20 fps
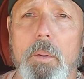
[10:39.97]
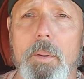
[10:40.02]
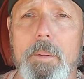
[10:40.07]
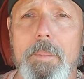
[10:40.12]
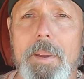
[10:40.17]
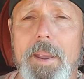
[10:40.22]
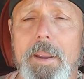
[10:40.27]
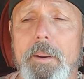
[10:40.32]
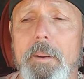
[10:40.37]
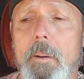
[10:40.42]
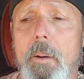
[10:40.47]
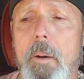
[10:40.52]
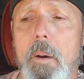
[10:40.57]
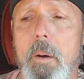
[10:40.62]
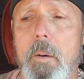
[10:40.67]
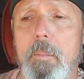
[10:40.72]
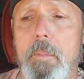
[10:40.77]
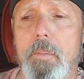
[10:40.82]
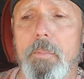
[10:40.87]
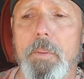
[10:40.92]
the way back
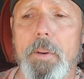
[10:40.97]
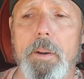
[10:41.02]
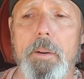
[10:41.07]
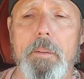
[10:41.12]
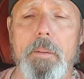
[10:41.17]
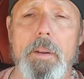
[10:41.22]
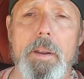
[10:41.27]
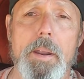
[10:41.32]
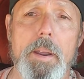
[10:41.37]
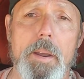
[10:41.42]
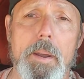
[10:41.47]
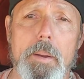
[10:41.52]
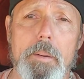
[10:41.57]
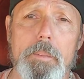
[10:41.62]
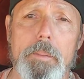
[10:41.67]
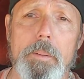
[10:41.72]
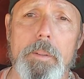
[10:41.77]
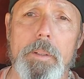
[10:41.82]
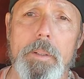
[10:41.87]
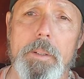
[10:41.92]
home if I don't
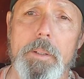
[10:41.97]
have